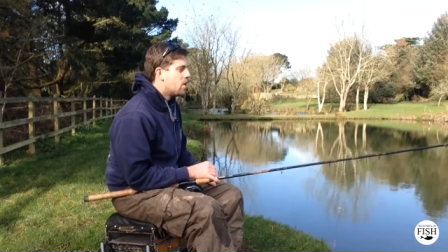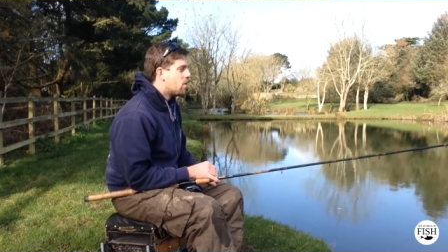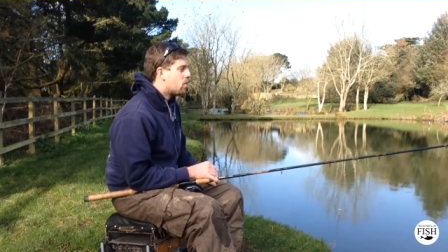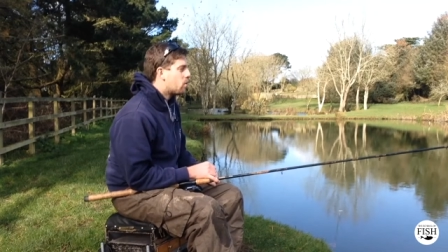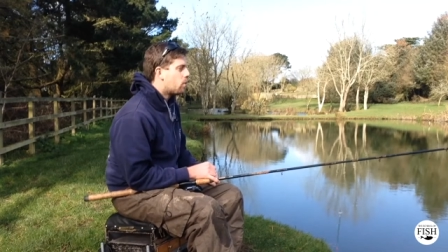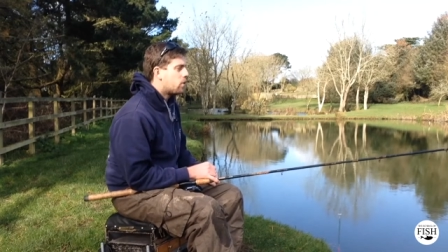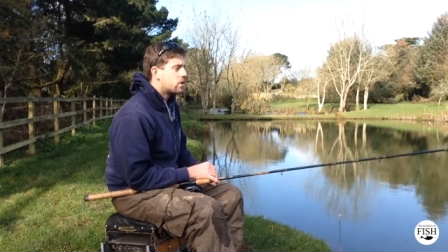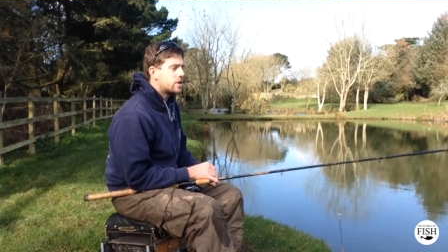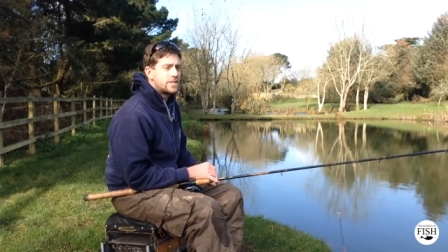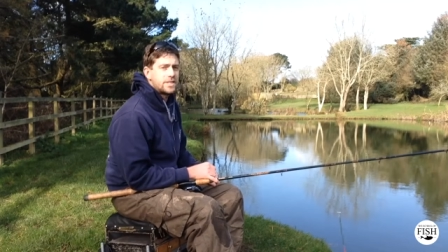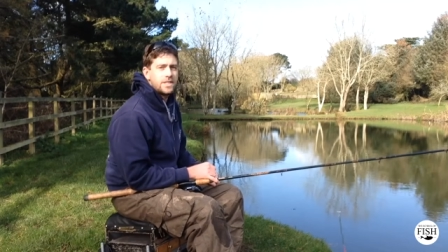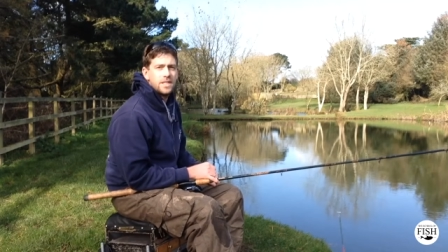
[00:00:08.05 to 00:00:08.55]

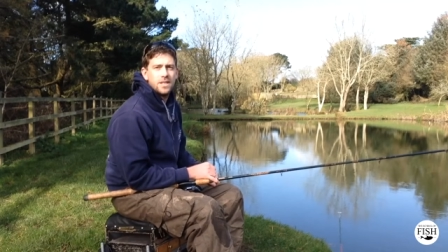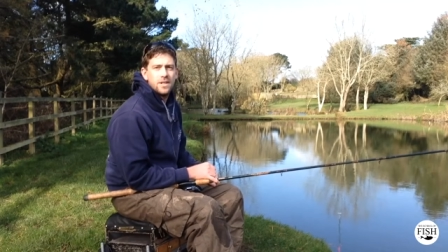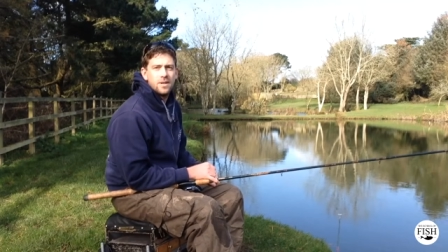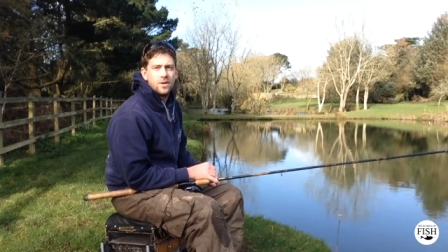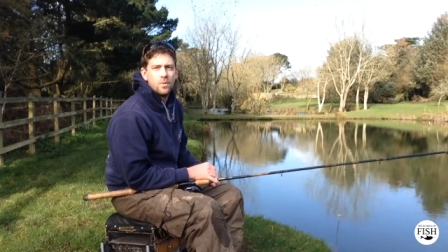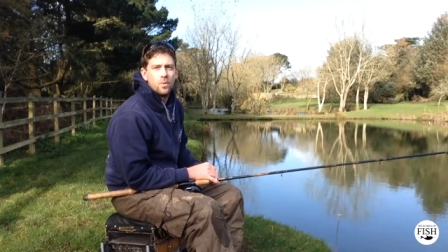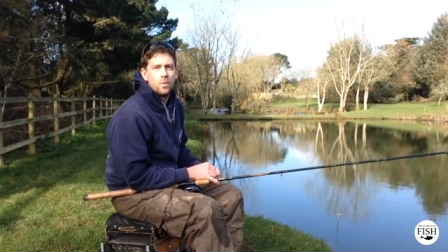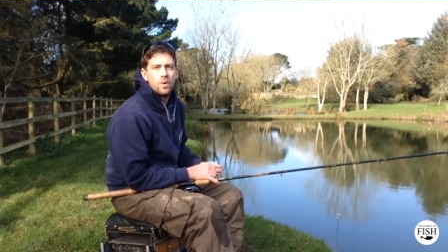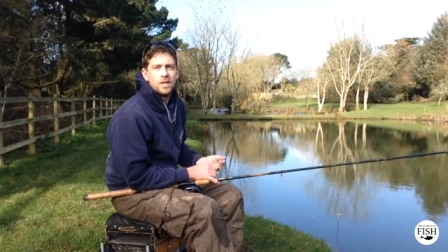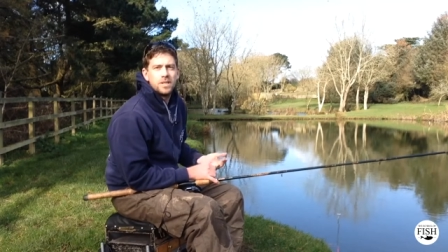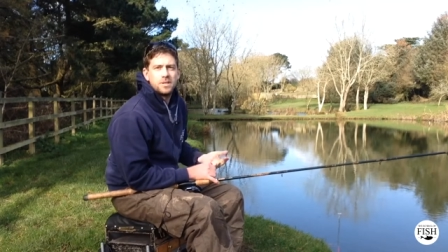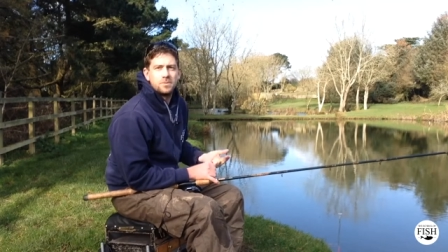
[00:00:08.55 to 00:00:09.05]
What is it?
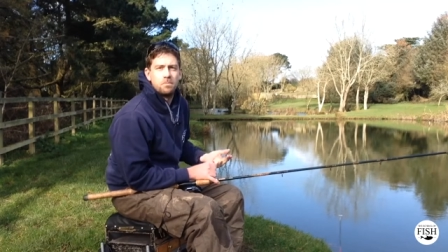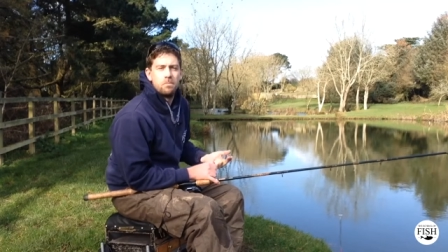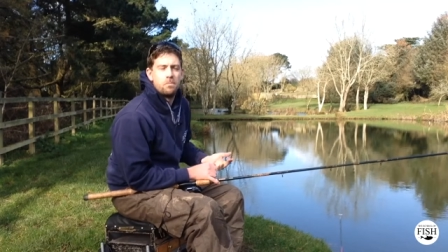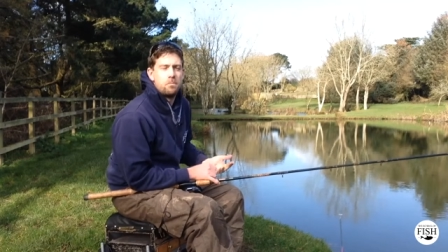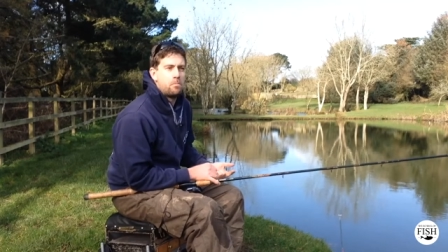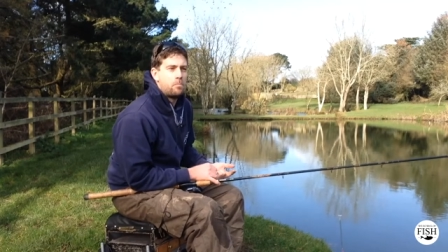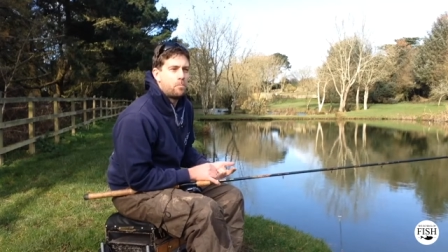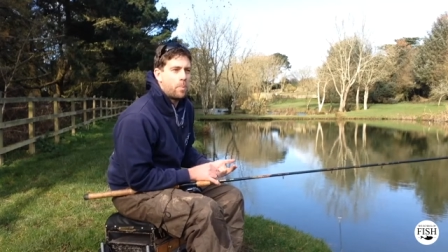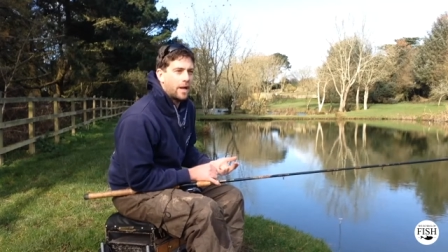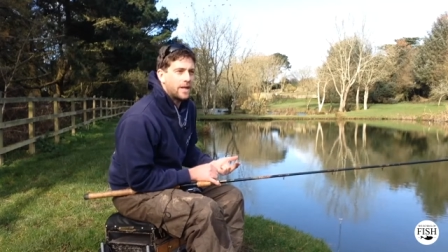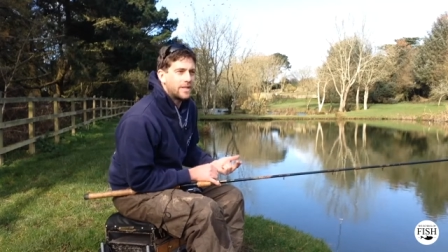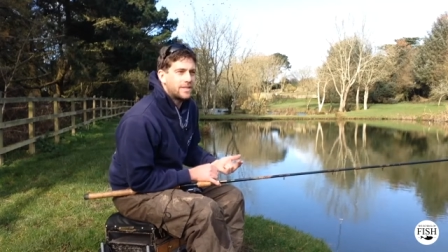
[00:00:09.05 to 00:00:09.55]
Well, it's
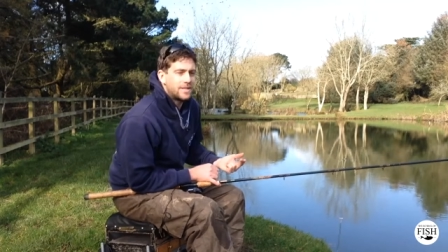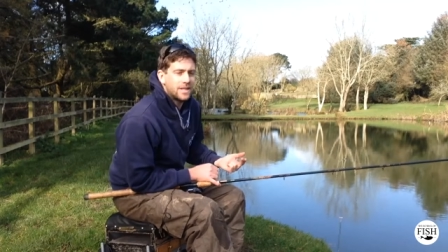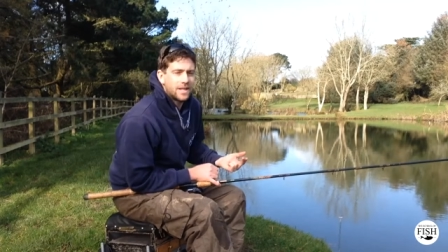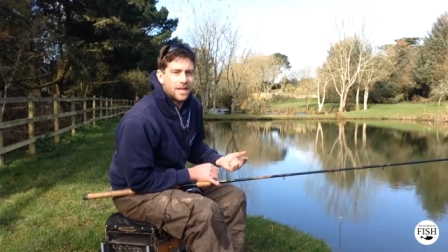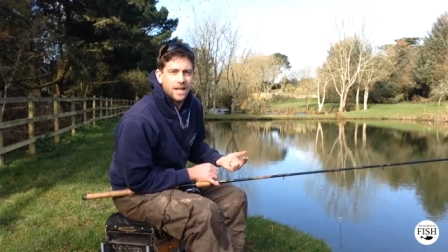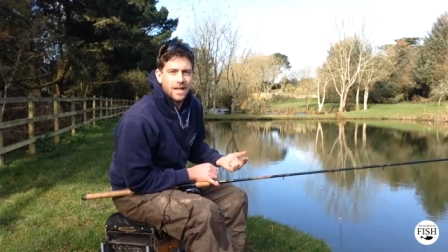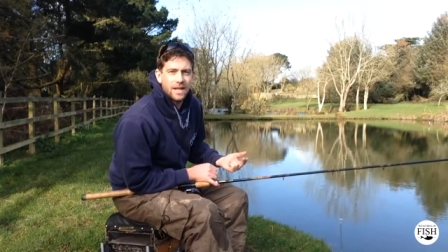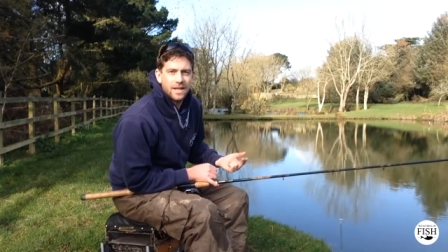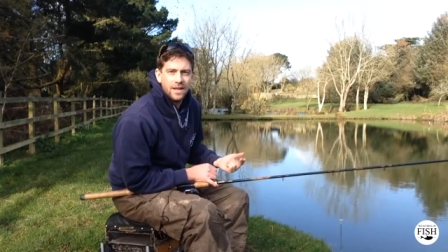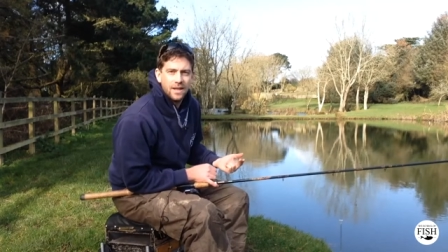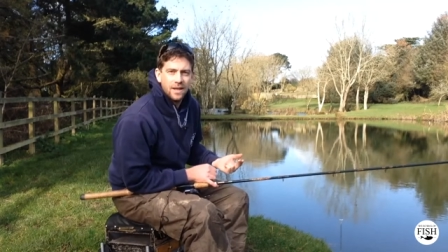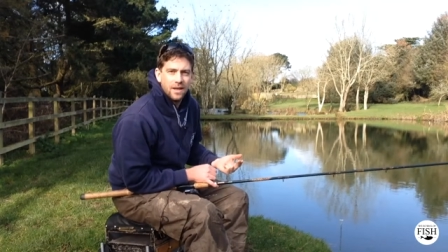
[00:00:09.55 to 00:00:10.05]

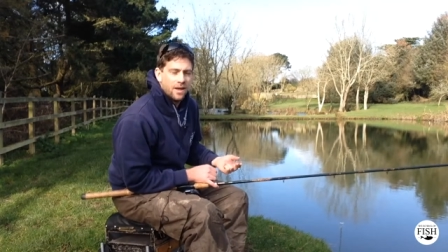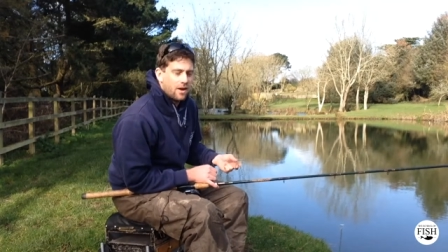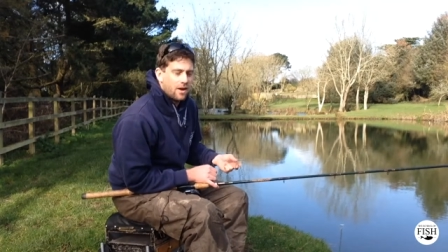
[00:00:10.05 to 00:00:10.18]
basically